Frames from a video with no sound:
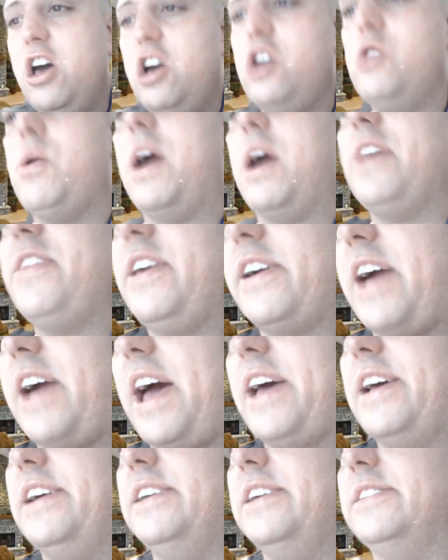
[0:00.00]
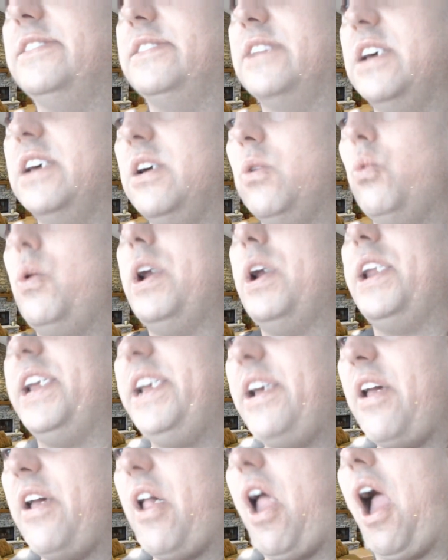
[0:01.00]
who I think I is witty?
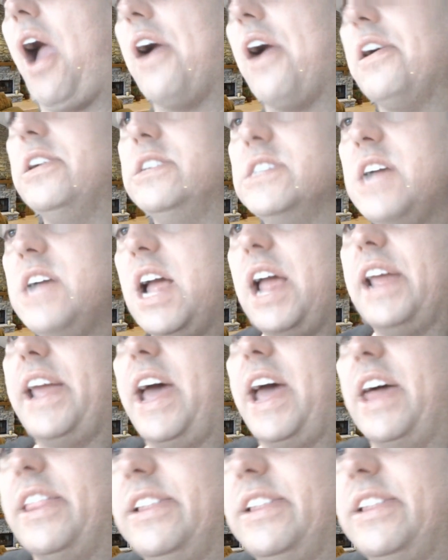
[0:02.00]
Yeah,